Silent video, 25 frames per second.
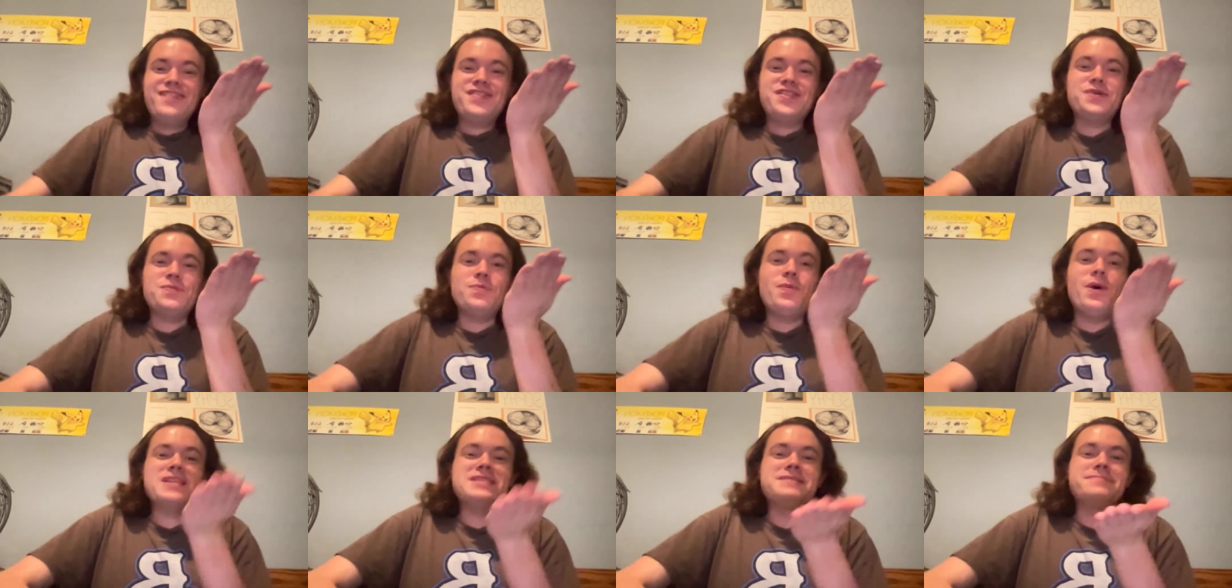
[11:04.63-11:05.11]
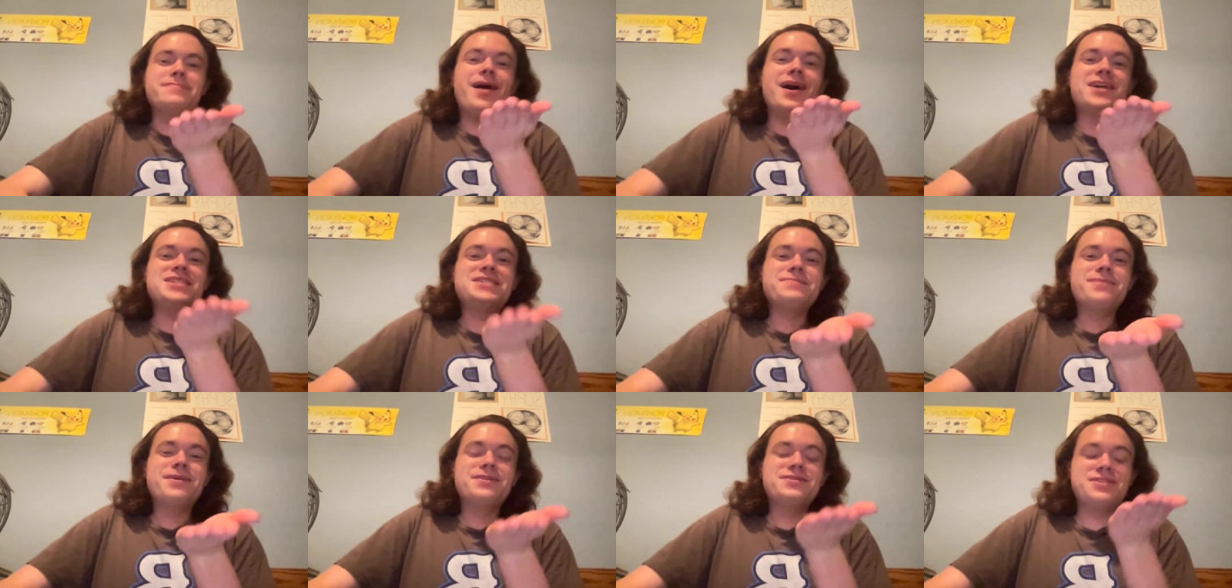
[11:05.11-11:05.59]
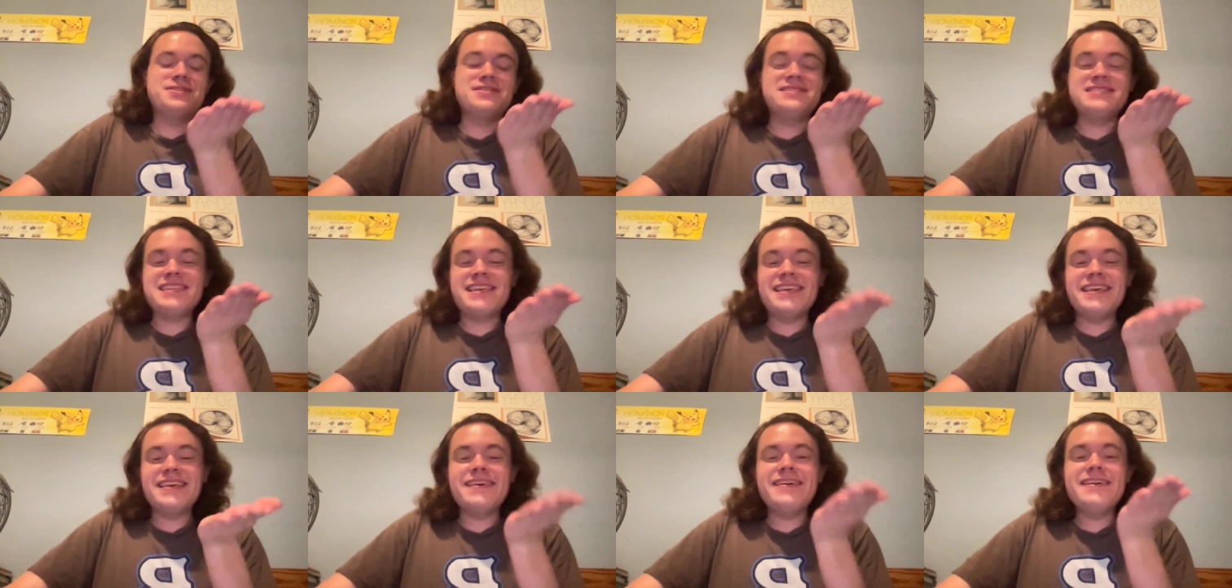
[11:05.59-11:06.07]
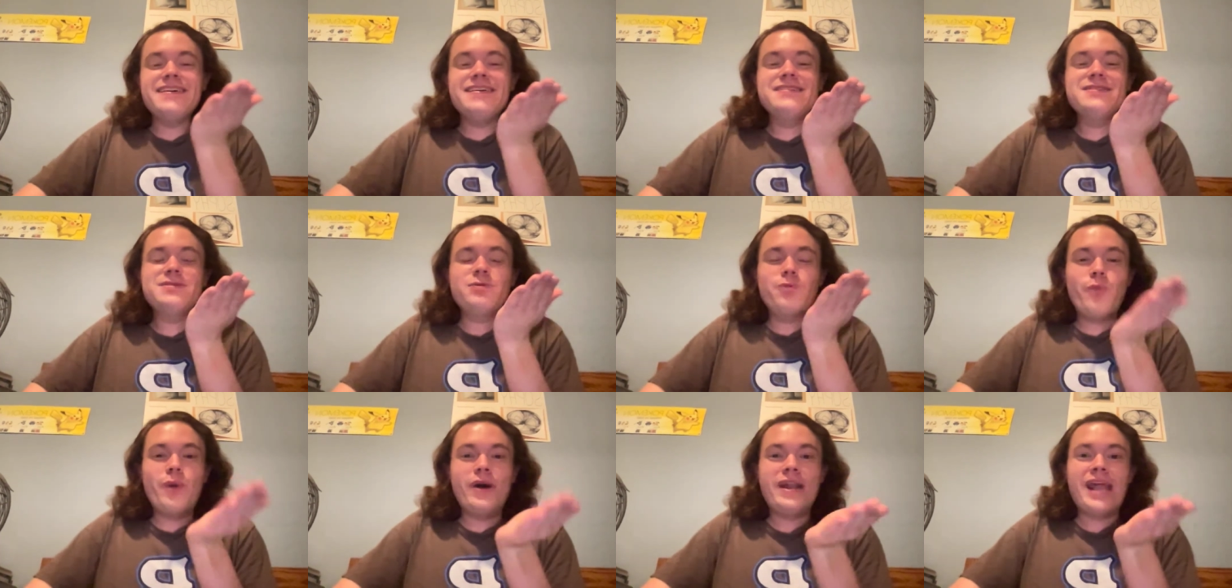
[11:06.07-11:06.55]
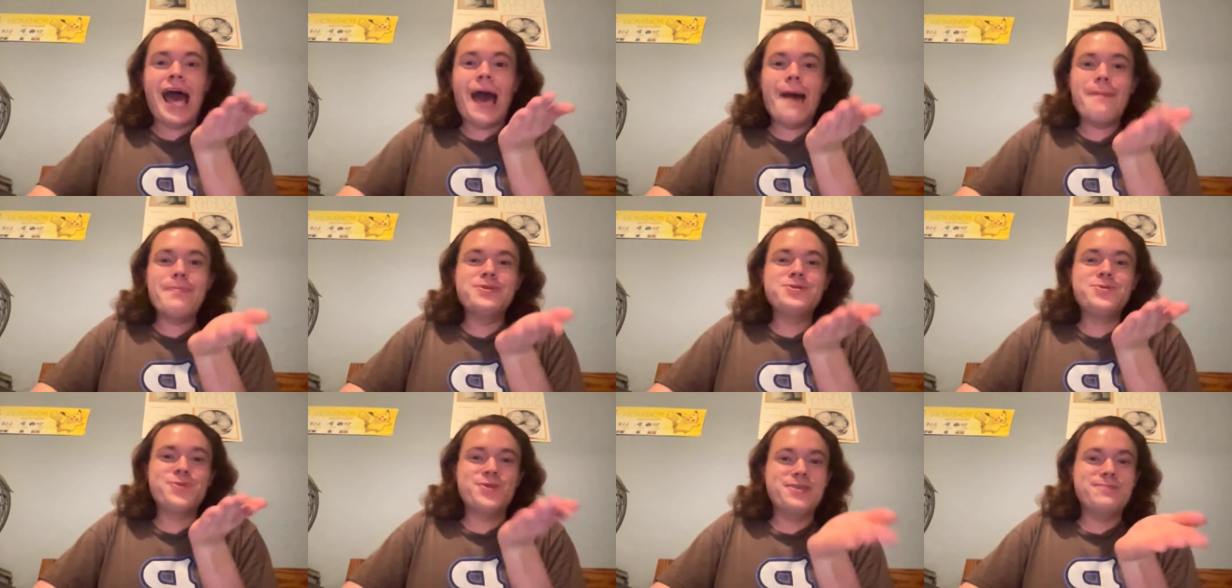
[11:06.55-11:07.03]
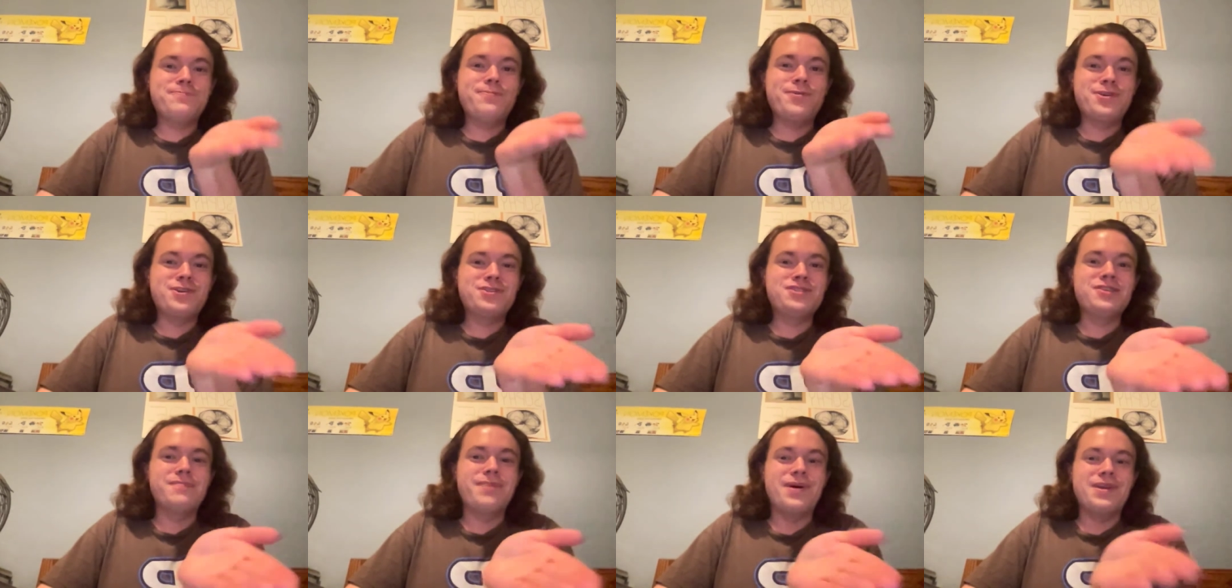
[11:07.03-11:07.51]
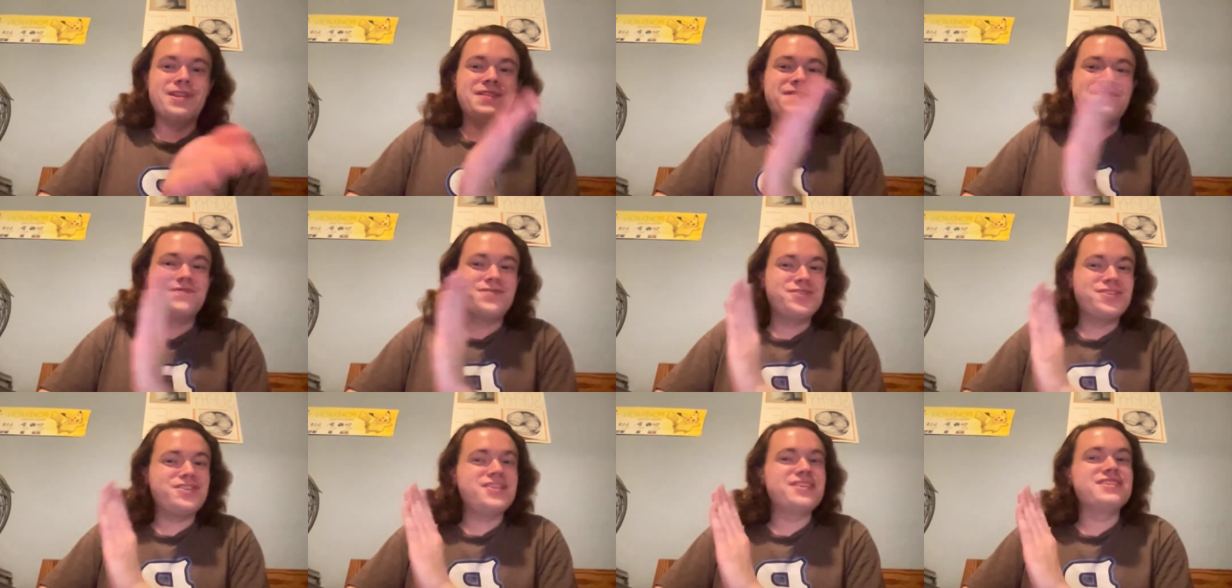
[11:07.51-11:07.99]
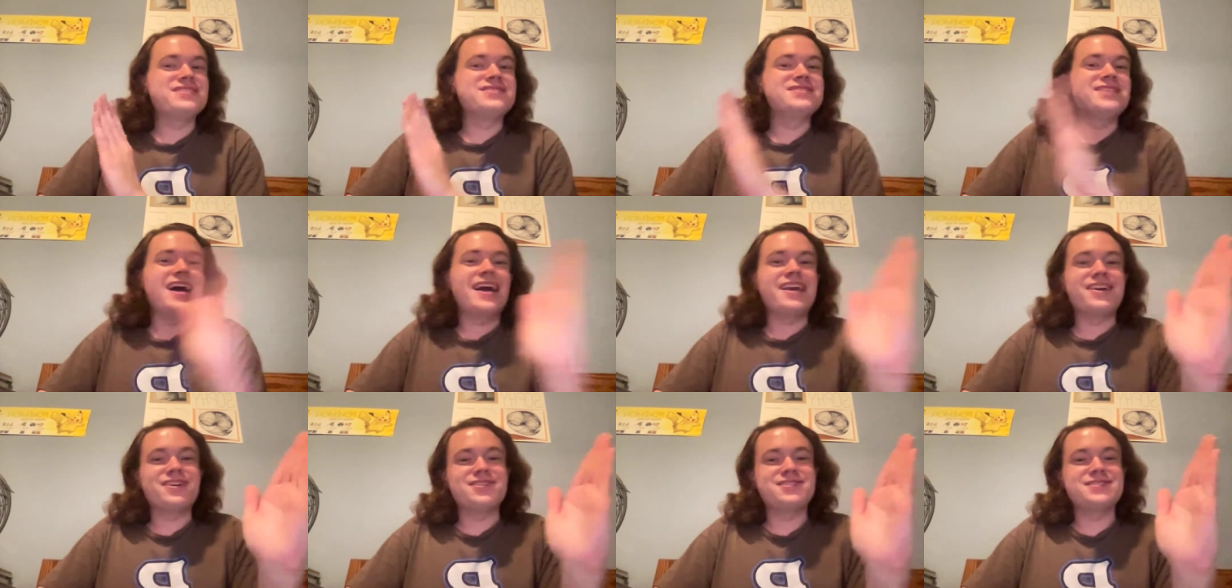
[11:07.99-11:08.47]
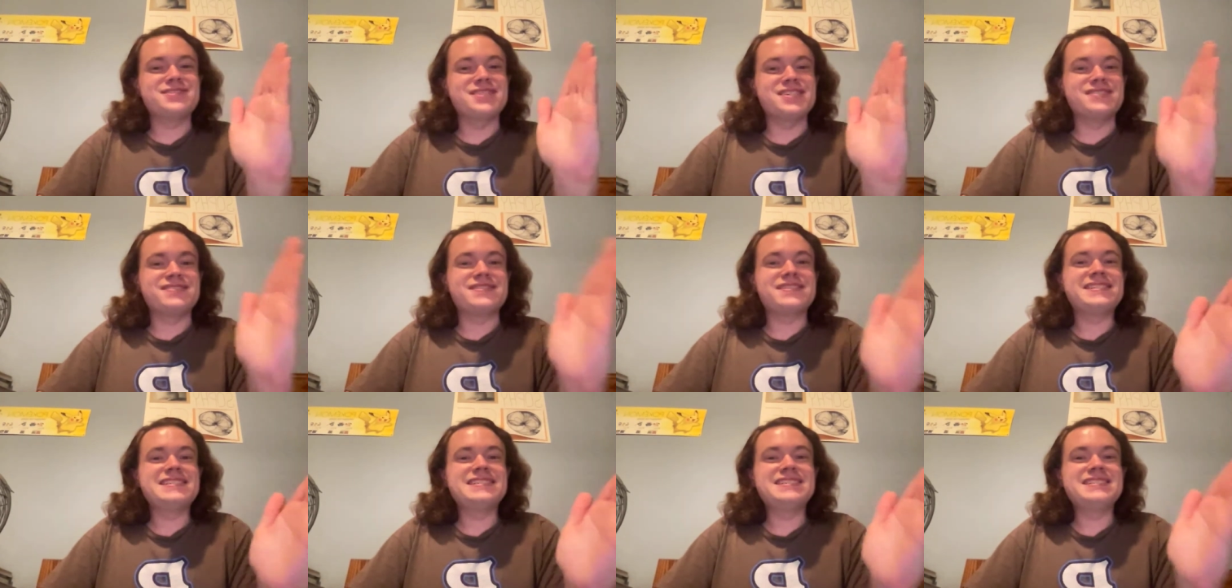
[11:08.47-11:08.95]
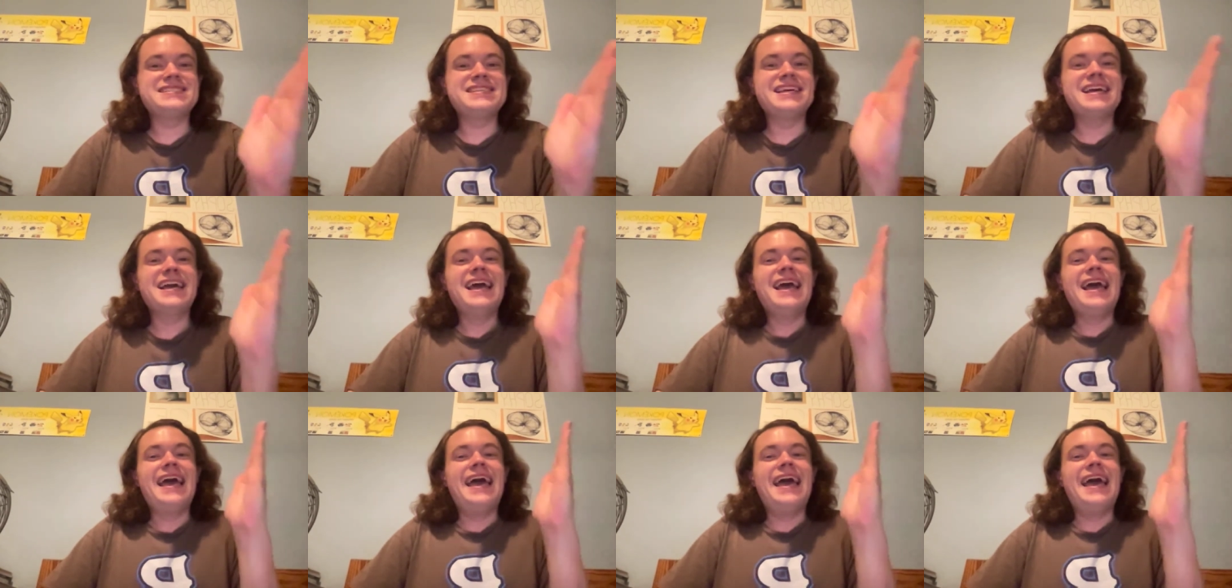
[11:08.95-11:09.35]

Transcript: that wants Mashima to tease what happens when you push the button for the entire series,